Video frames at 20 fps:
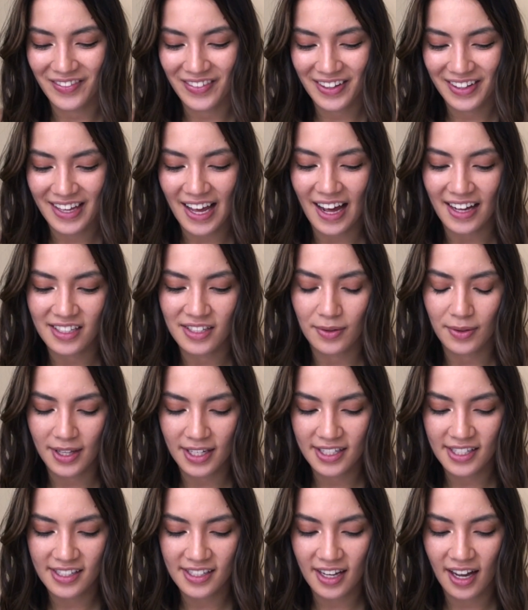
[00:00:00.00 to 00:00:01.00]
Yeah, so
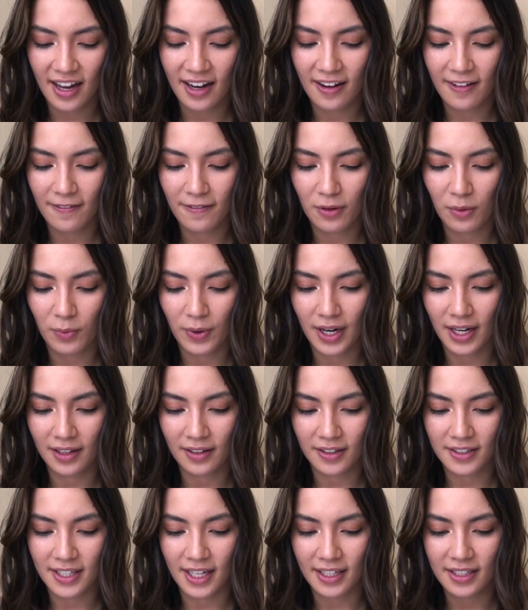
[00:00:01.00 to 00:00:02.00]
this is kind of what it
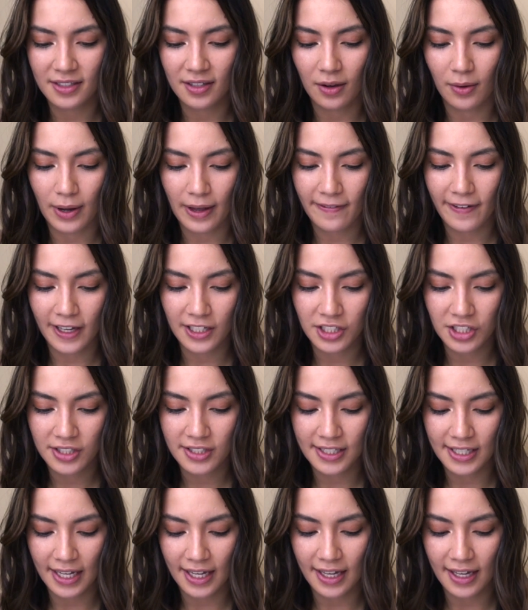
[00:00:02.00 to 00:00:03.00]
looks like. So if I
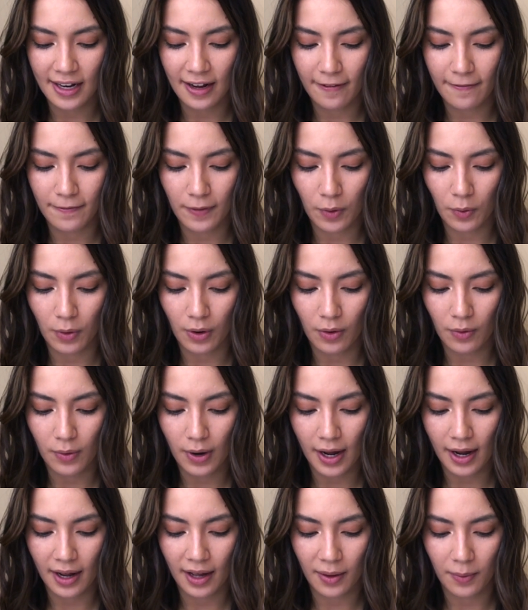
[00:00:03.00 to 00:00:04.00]
just did a photo,
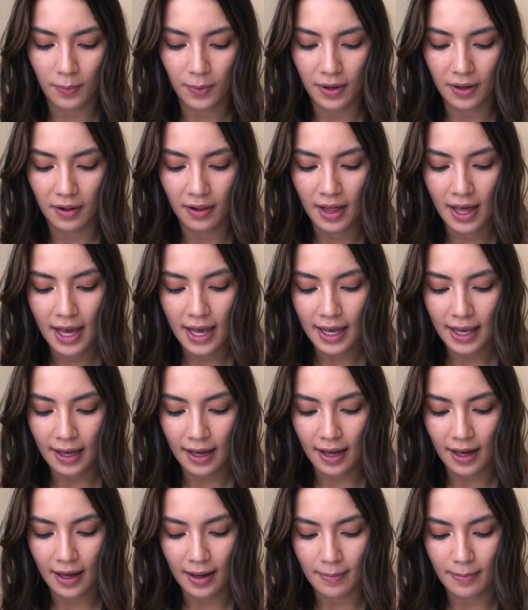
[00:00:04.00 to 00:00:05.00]
I will
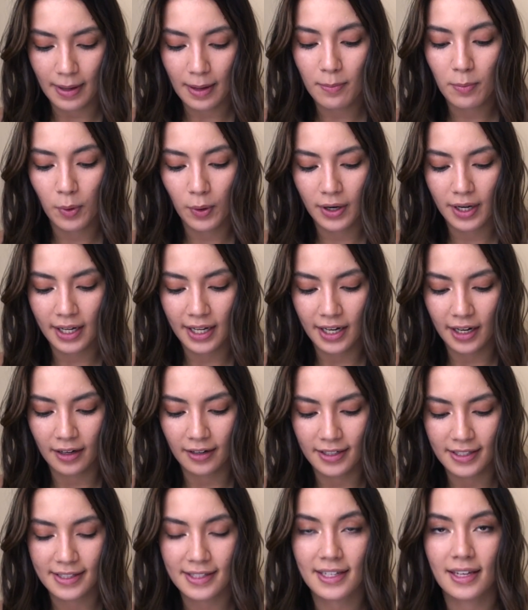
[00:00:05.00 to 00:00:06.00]
import it here
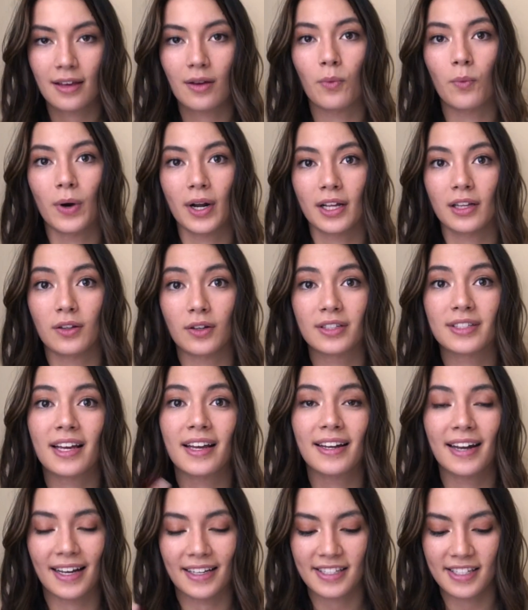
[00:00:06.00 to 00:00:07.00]
to see what it looks
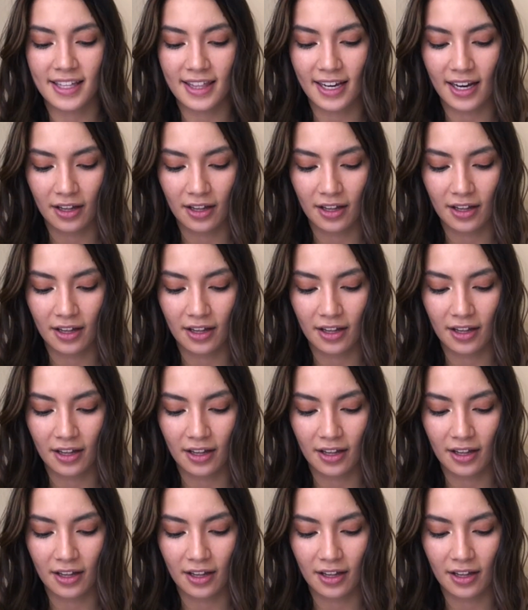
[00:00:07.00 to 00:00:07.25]
like next to the